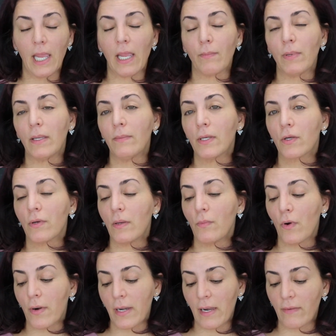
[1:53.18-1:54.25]
a BB
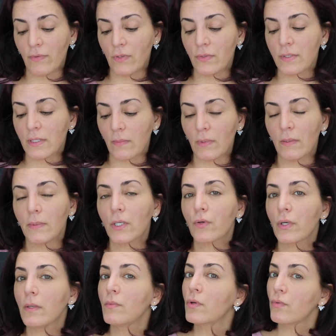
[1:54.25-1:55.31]
cream or never used a BB
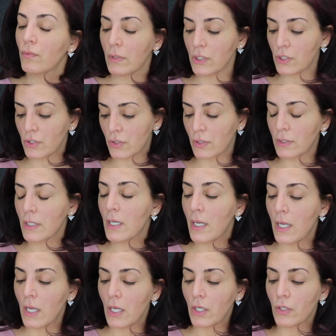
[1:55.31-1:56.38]
cream, you really should
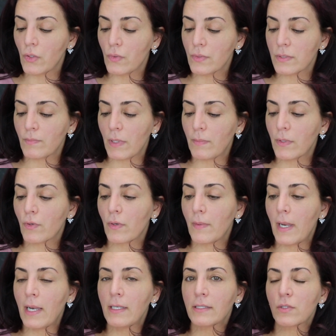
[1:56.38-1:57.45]
use BB
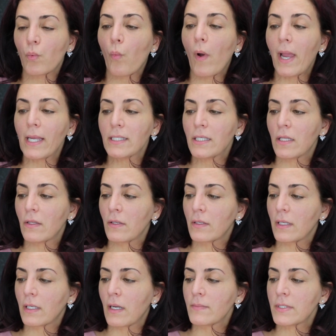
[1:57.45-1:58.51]
cream. And it's white.
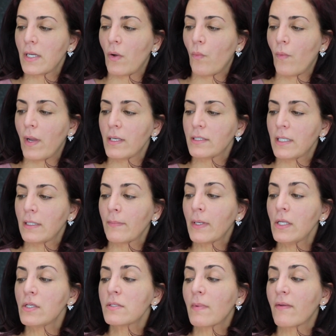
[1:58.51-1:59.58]
Look, it comes out white. And I'm
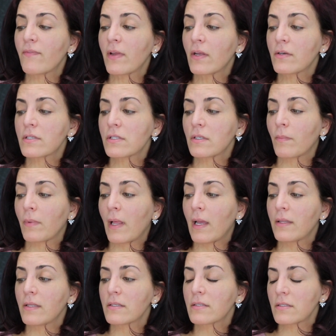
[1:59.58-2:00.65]
going to use my fingers to
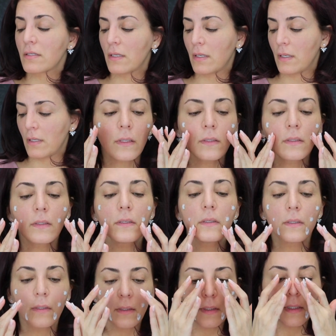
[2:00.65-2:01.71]
apply this.
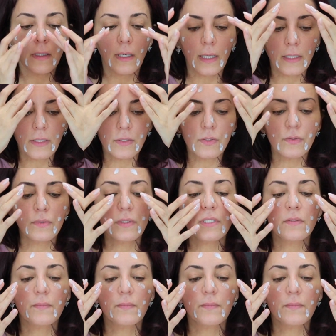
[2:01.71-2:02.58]
I can use a